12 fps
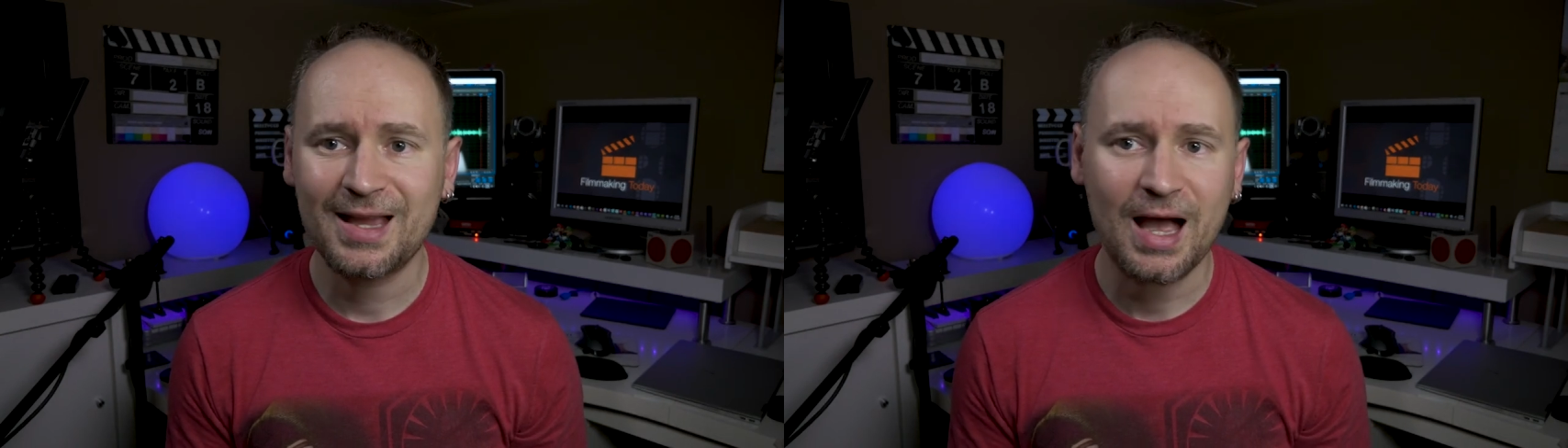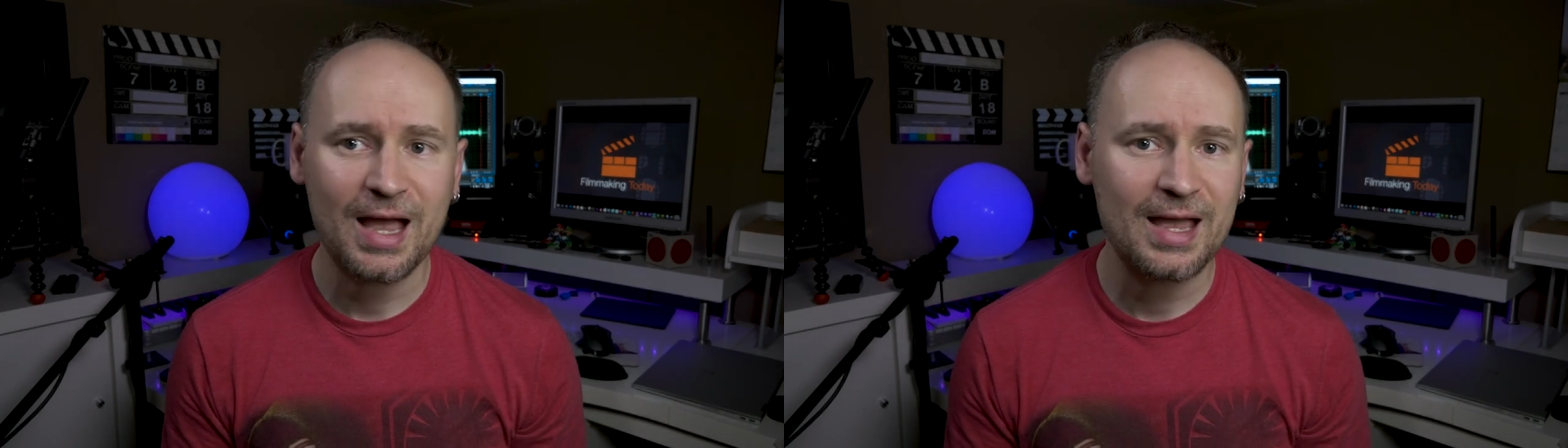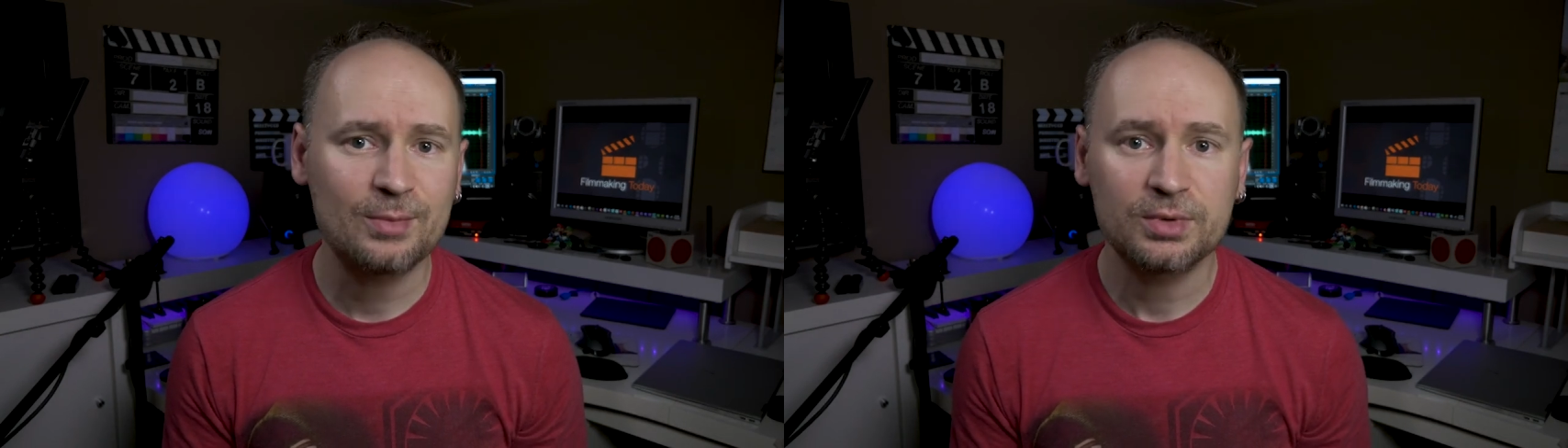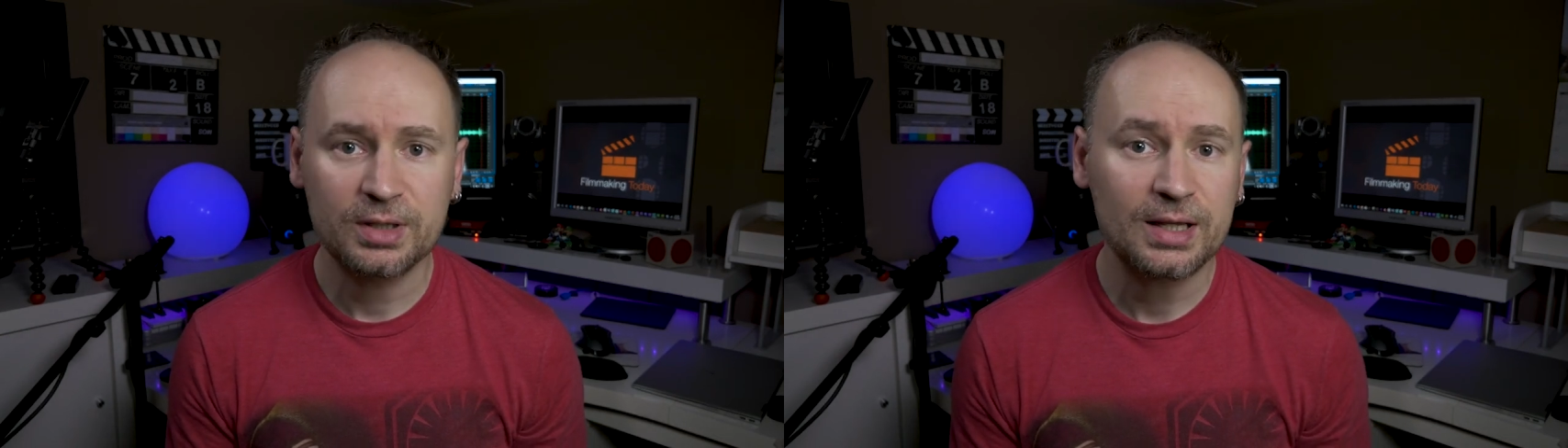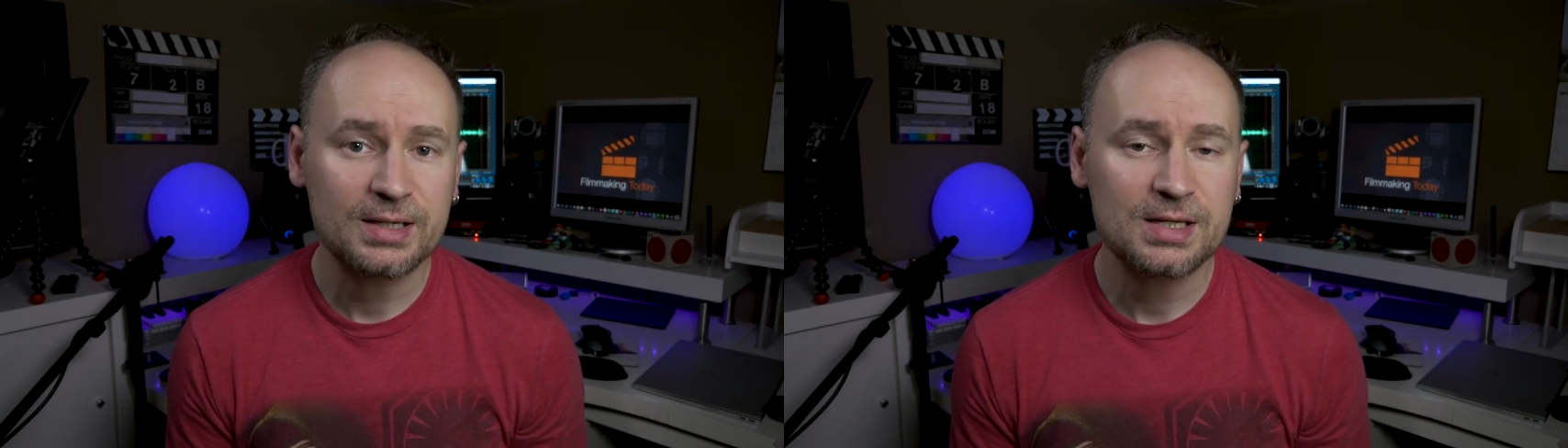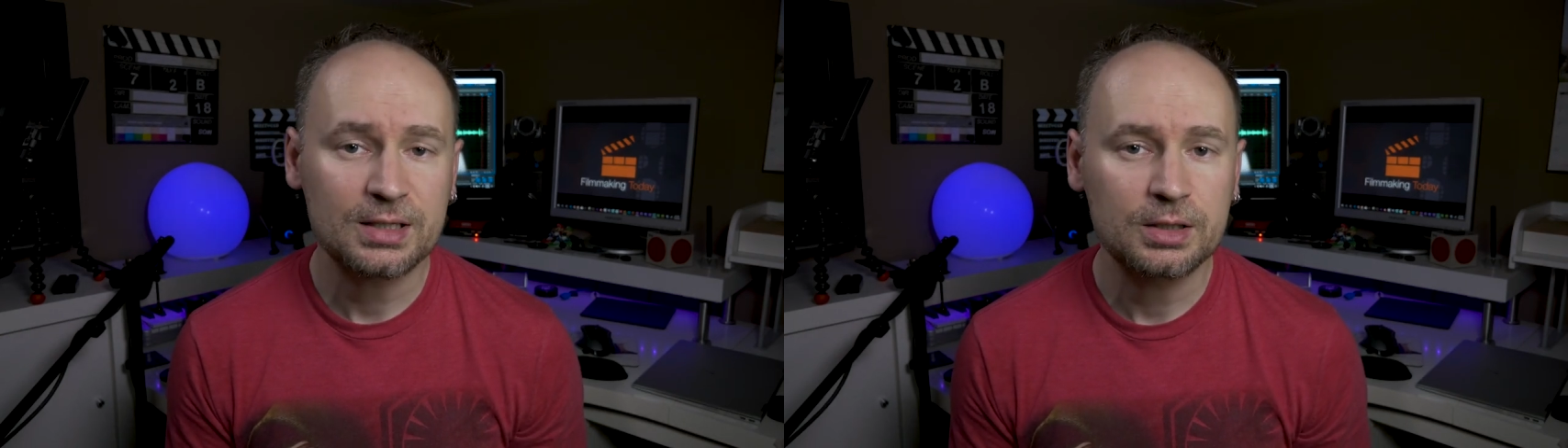I am,
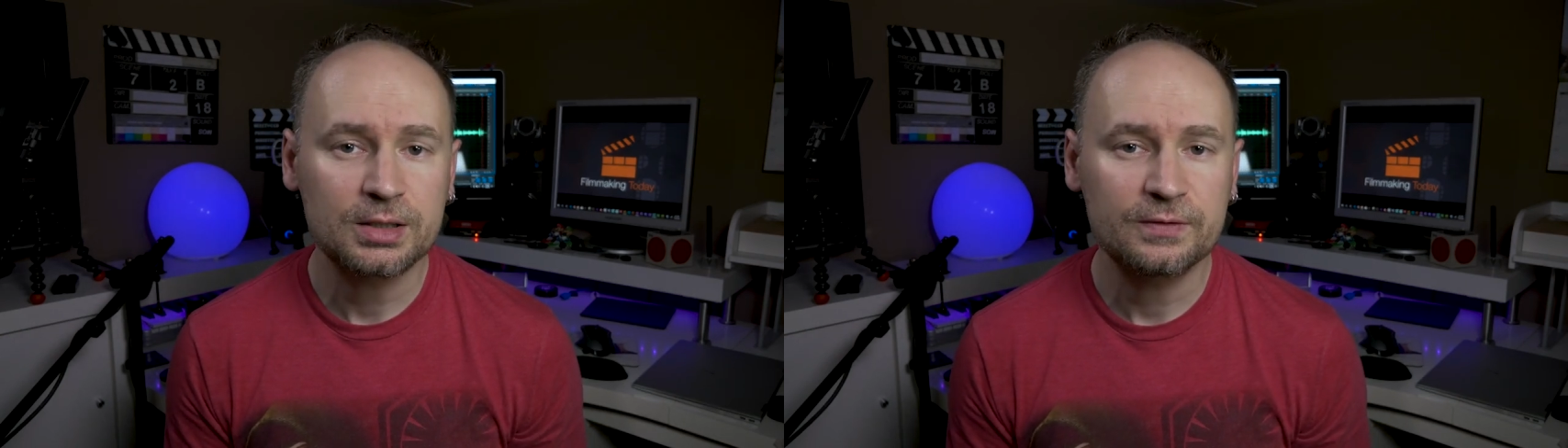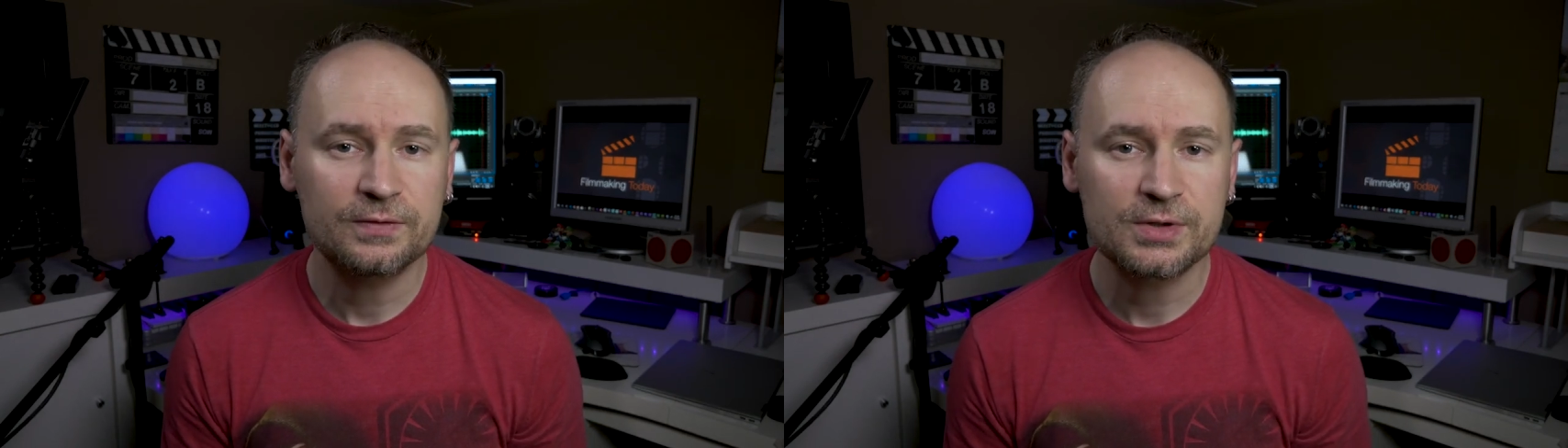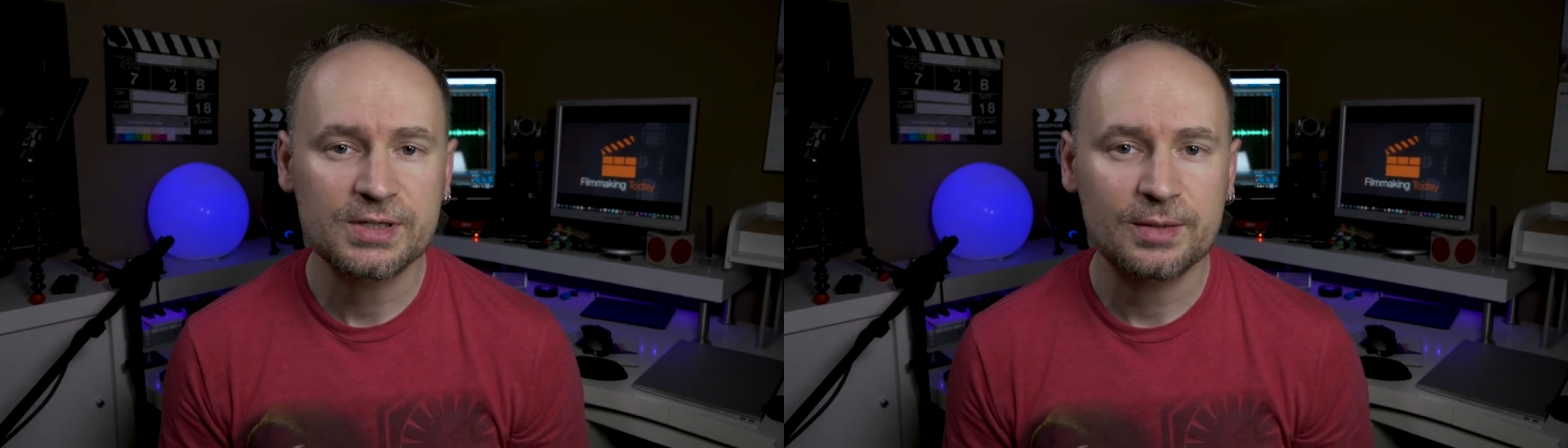like I said, looking for